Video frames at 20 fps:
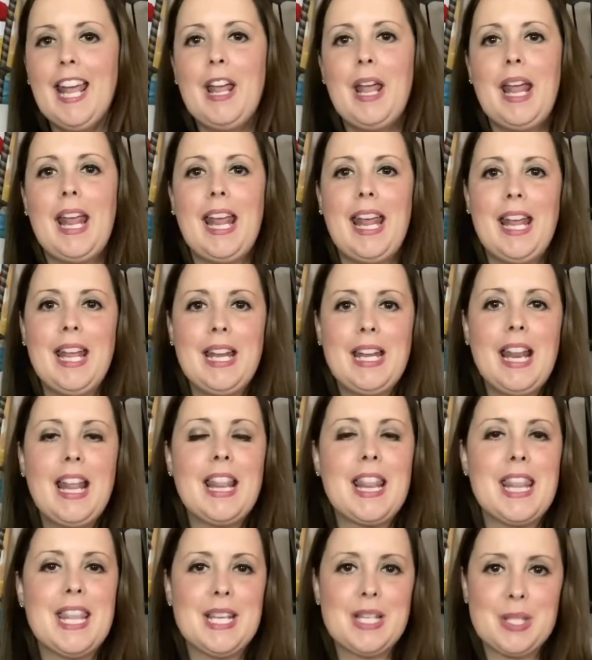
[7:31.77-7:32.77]
In
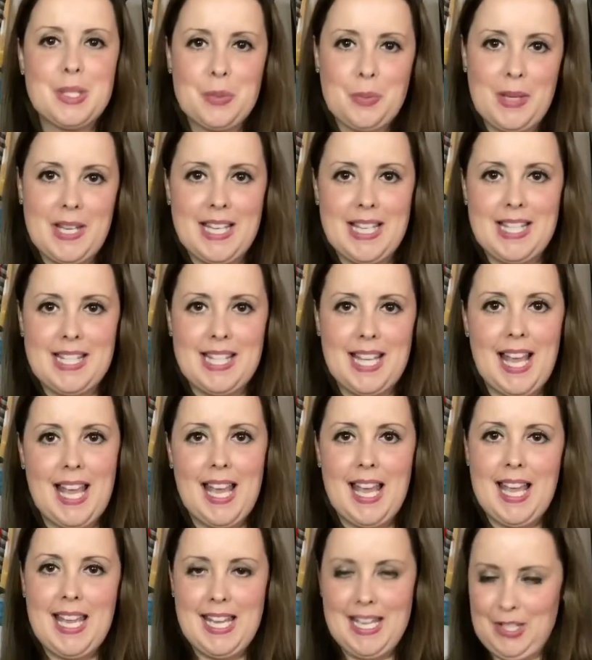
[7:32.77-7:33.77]
this week's
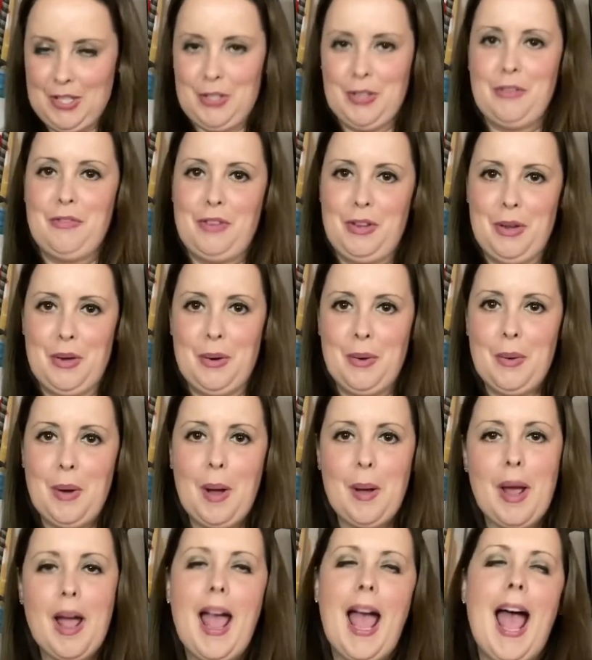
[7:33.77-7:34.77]
interview,
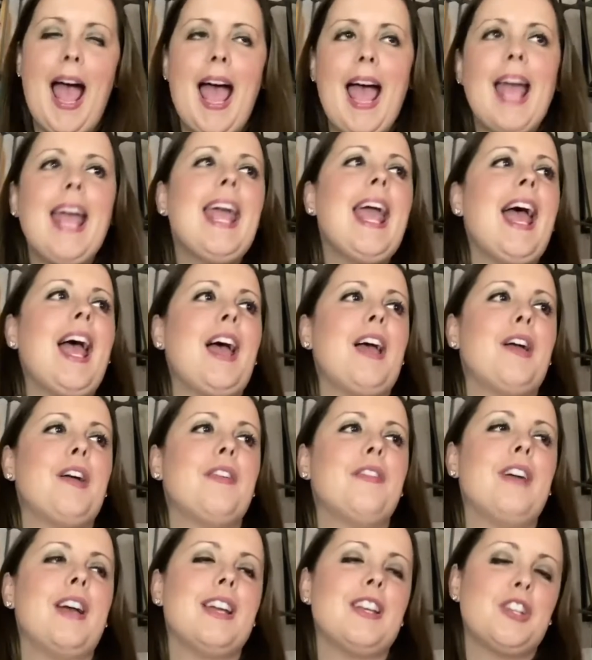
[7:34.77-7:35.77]
I
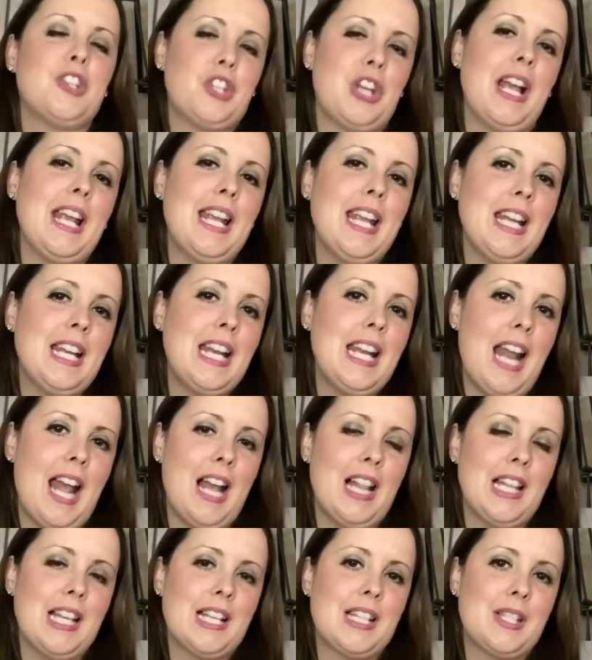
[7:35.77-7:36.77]
have Cheyenne and
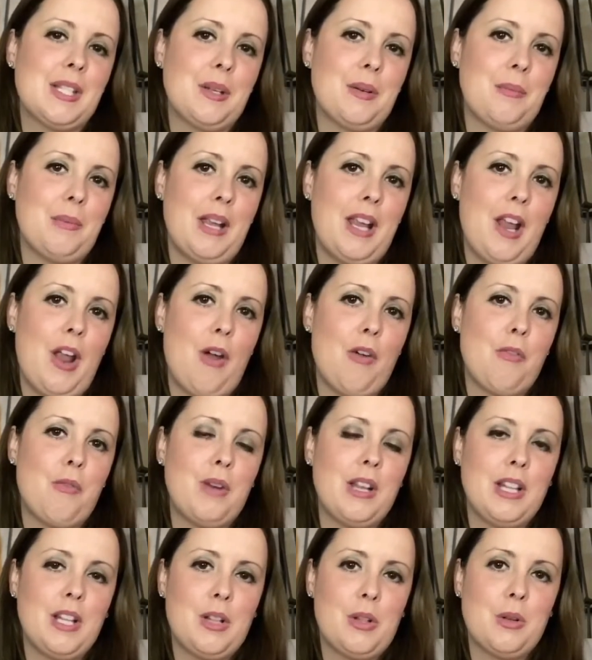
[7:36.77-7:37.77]
Alex. They're my
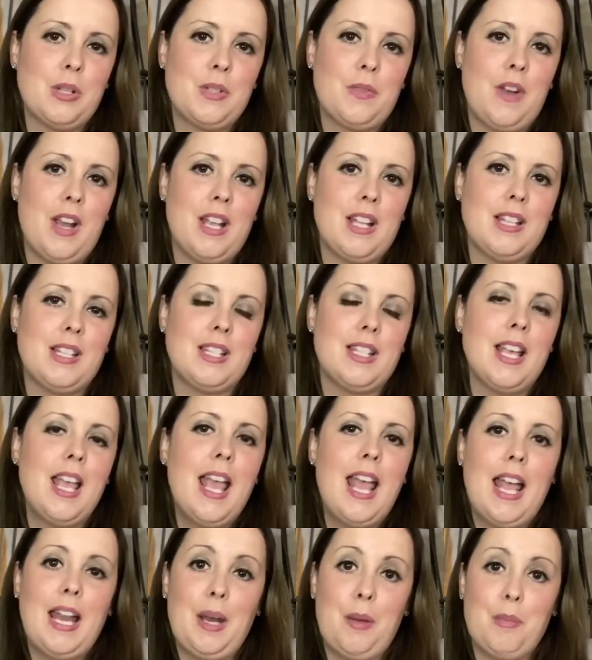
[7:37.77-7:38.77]
really close friends
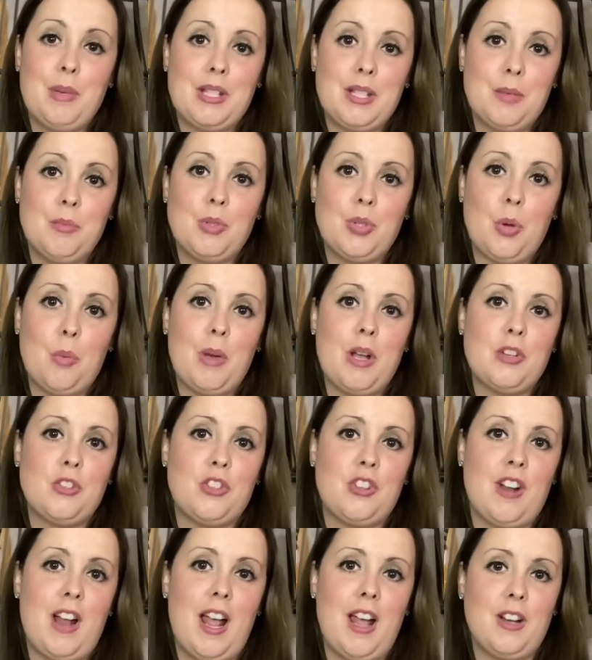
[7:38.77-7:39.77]
and I miss them so much.
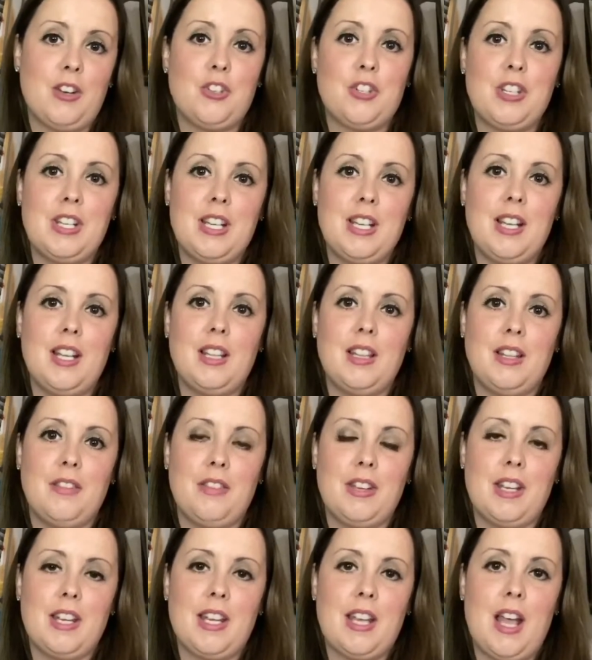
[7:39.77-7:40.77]
They're actually
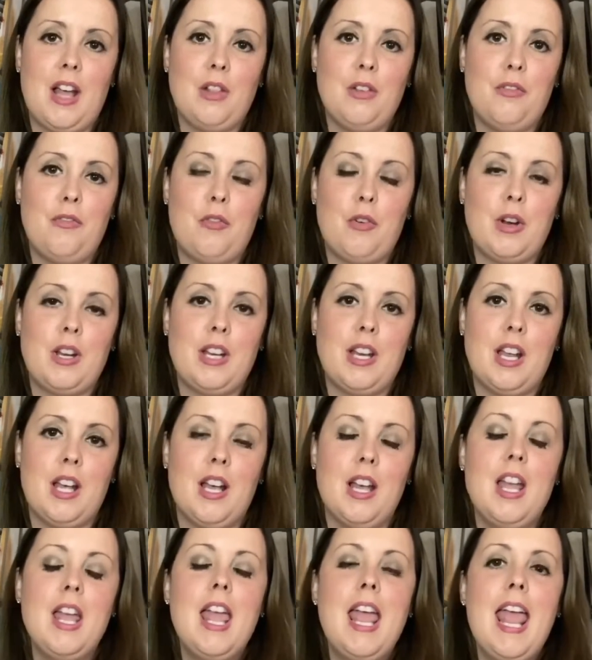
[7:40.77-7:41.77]
living in
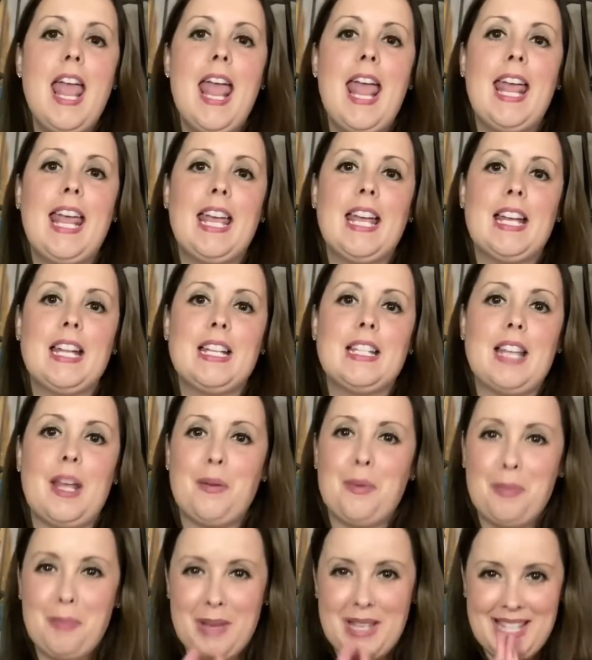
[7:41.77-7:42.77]
California and I
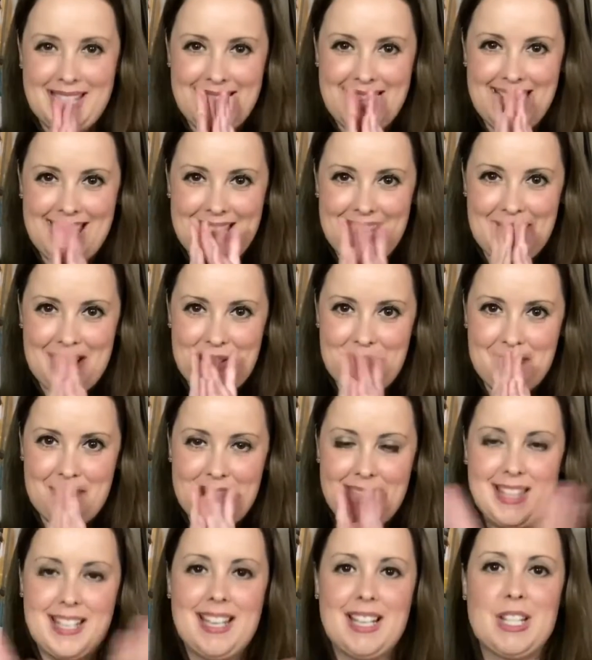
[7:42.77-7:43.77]
will be seeing them
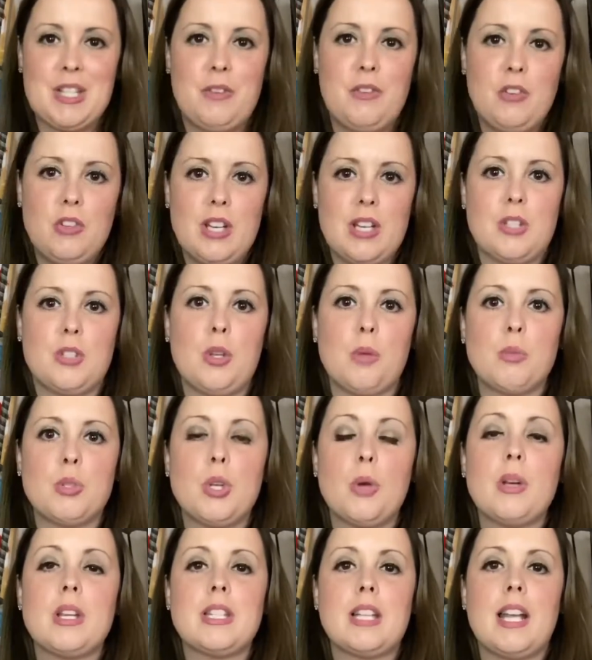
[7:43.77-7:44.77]
in the next few days, so I'm
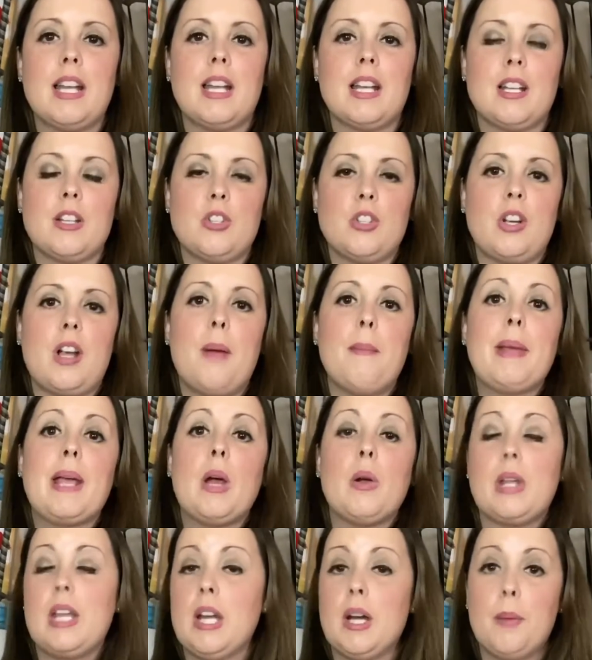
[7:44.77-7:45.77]
so excited because they're coming
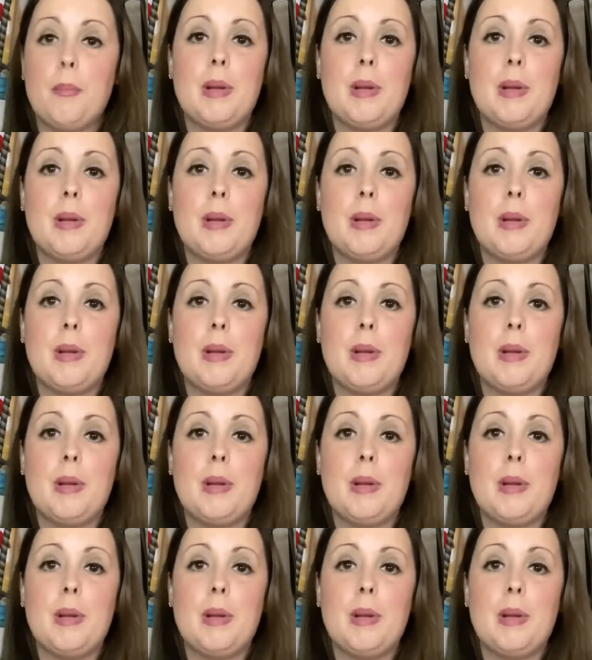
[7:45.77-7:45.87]
out here.